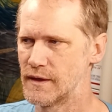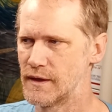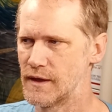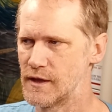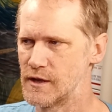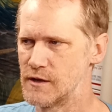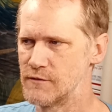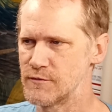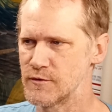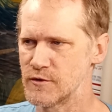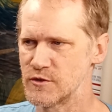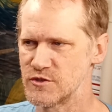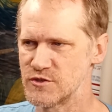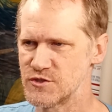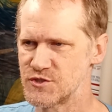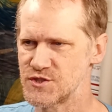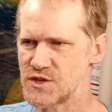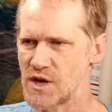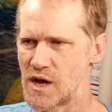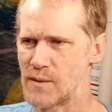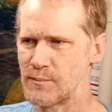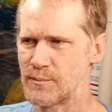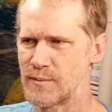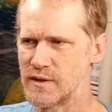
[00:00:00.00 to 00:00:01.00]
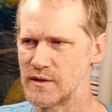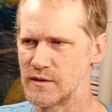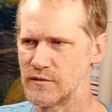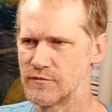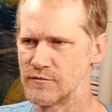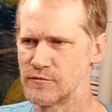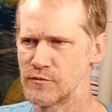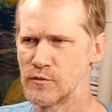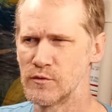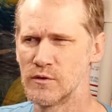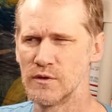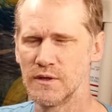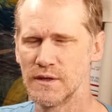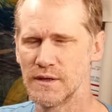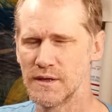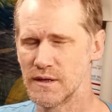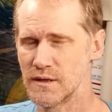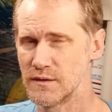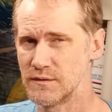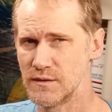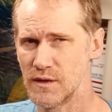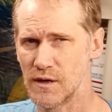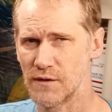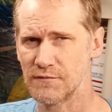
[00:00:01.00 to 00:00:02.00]
and if you're shopping frugally
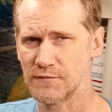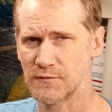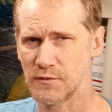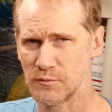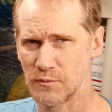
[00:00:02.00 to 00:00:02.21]
enough